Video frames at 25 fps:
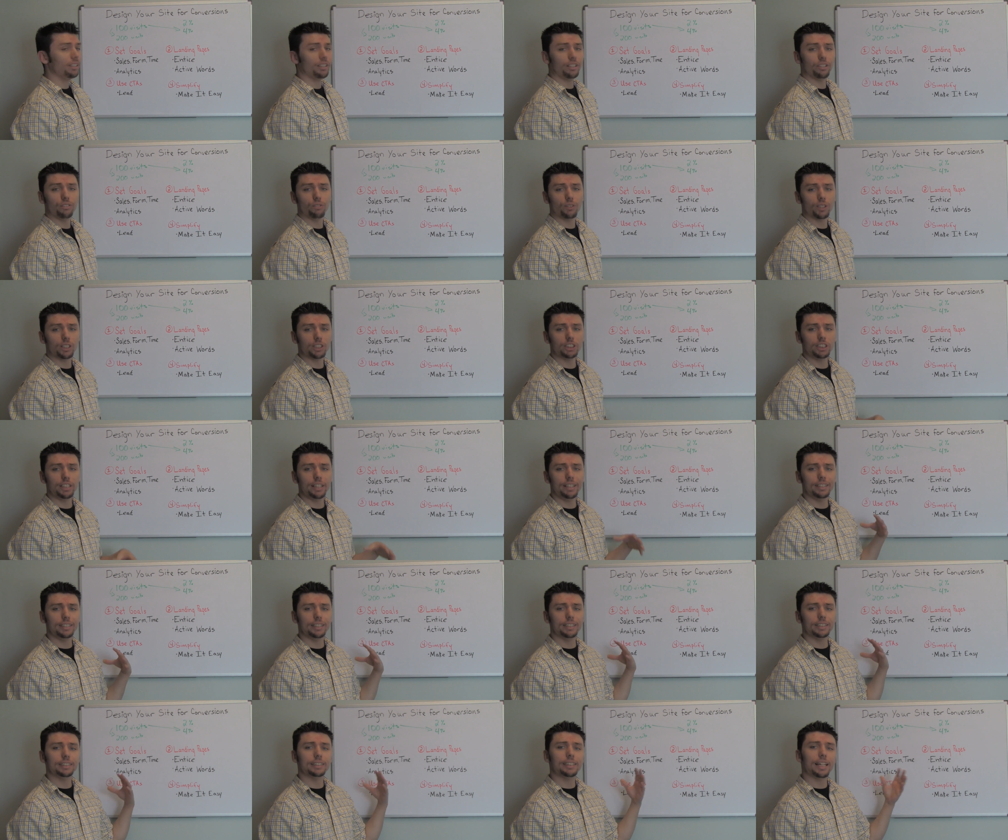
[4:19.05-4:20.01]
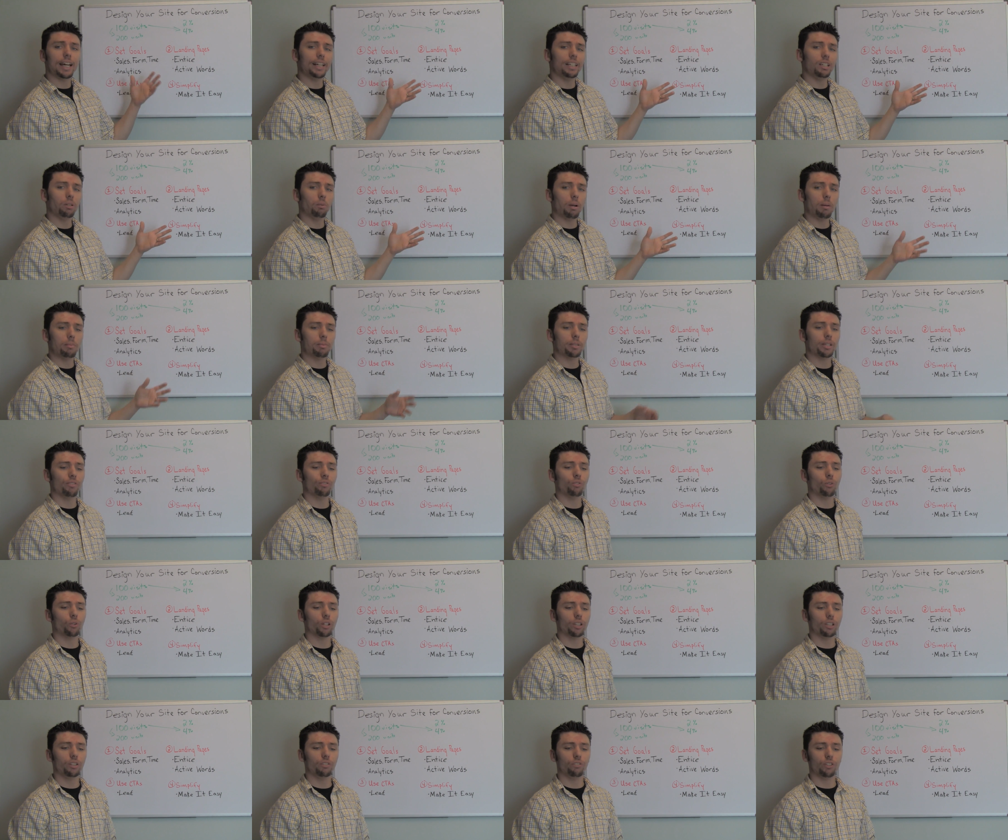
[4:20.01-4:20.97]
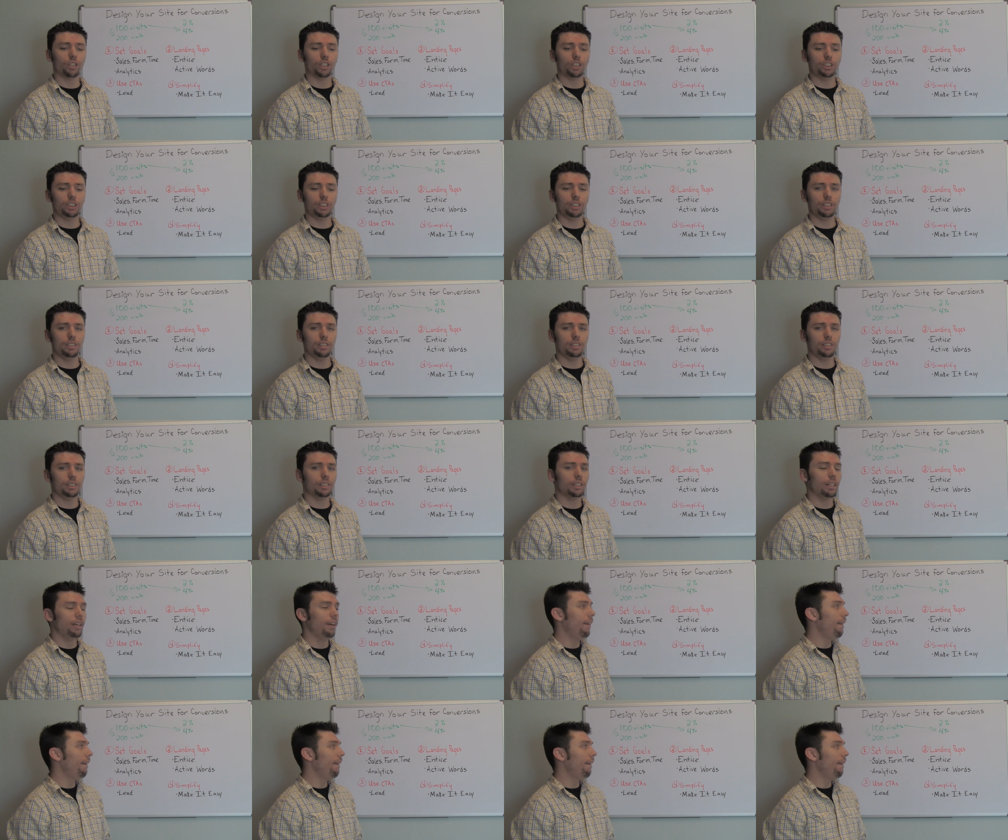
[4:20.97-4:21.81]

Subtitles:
to conversion and designing the website for conversions.